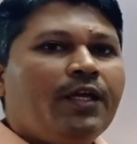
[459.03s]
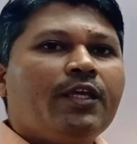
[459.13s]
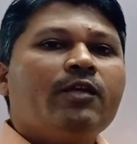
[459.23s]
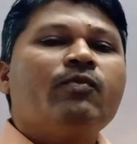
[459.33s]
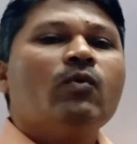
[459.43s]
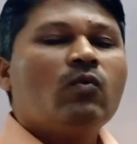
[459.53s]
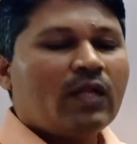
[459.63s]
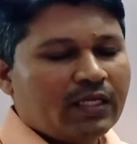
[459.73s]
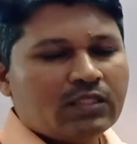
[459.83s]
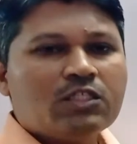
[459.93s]
If you
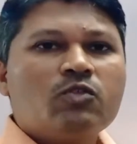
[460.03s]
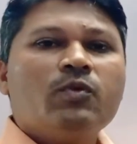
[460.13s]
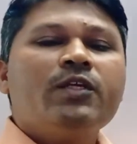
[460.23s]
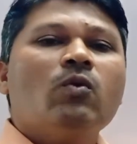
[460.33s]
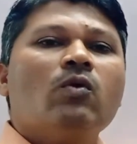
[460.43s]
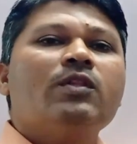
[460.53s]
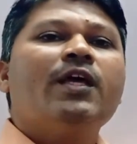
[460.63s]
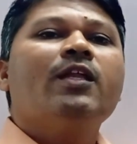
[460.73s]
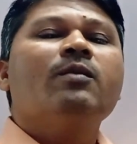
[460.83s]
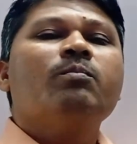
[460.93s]
like this video,
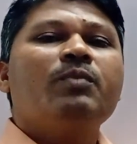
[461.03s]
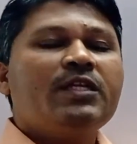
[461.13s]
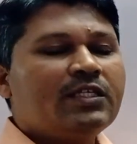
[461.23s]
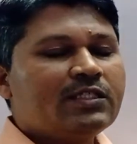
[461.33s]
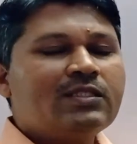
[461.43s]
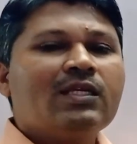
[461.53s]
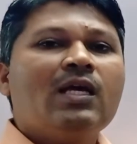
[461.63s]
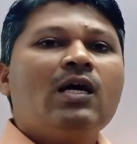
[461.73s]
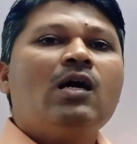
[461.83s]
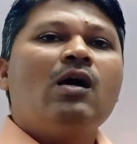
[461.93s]
then please
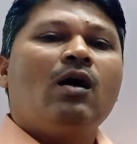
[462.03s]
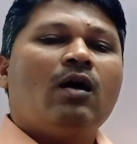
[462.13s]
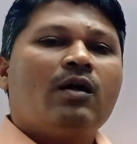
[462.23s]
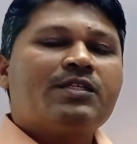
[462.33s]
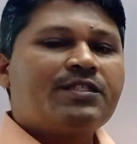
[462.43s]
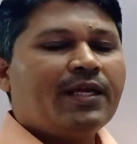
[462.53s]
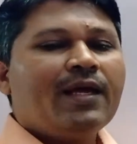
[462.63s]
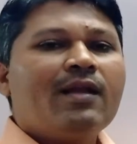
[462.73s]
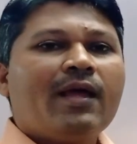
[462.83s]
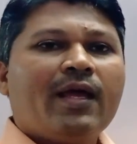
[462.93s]

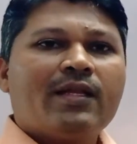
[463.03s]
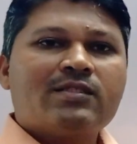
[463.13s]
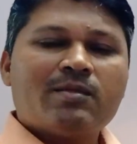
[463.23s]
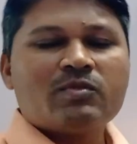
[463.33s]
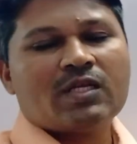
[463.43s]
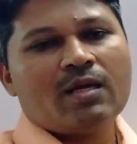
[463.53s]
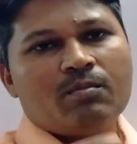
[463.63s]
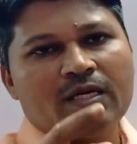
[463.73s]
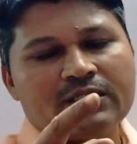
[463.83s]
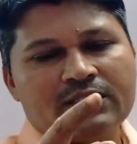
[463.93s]
share and subscribe
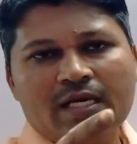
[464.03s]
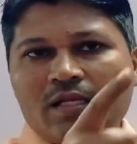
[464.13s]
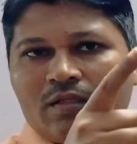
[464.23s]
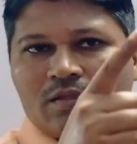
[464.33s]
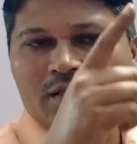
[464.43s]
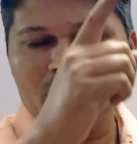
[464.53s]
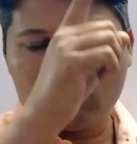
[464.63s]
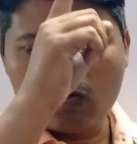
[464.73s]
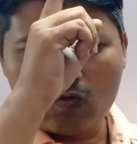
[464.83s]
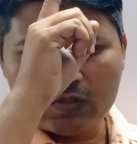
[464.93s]
my channel. Thank you
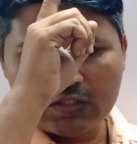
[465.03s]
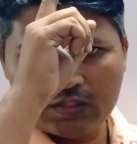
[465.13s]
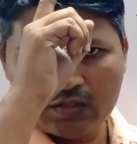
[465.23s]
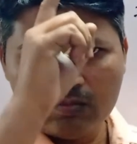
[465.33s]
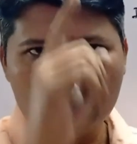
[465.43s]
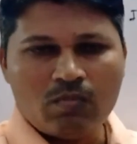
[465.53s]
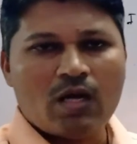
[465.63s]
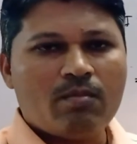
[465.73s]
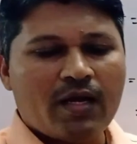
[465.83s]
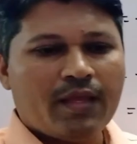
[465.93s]
for watching.
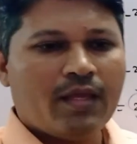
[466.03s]
Bye bye.